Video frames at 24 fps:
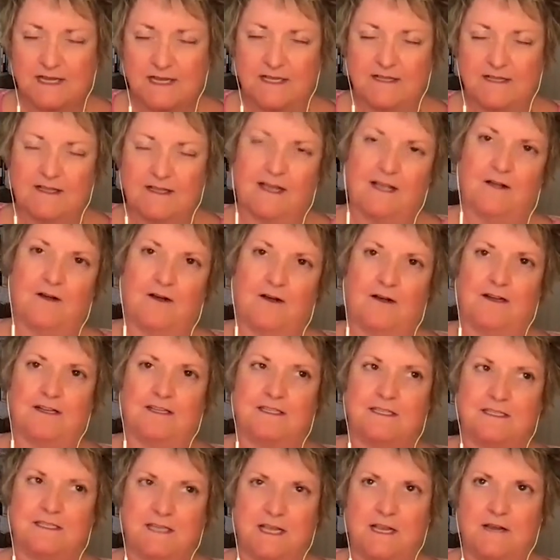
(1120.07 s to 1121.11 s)
I call it a
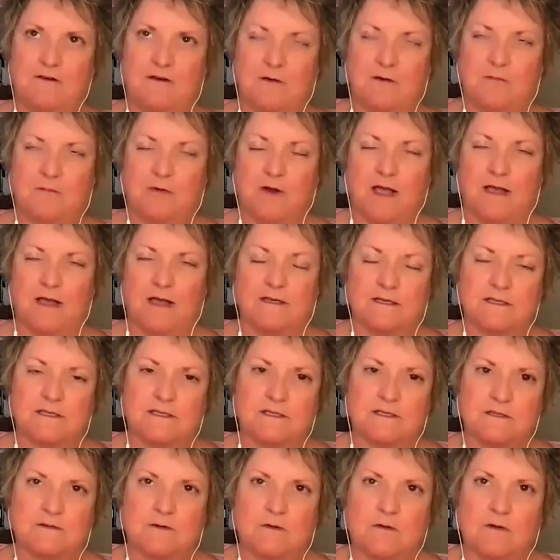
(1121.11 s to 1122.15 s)
sacred
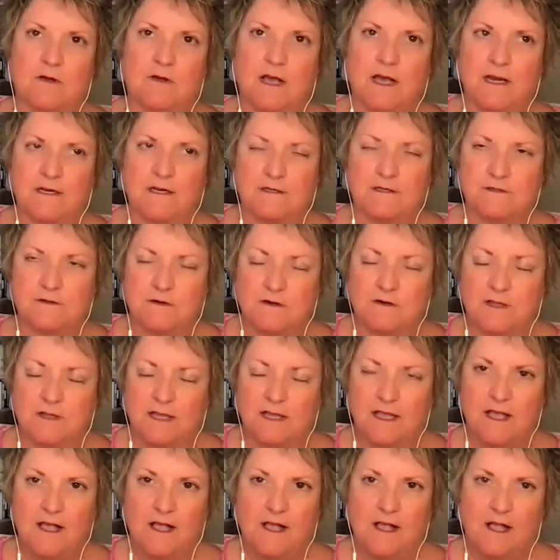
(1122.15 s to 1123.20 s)
practice, a soul guided
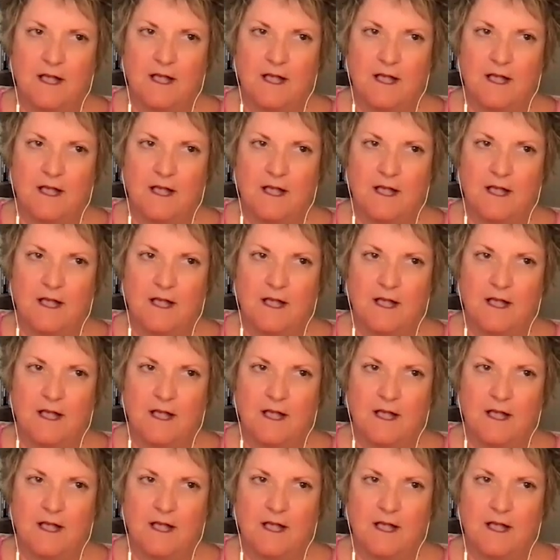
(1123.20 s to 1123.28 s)
journaling,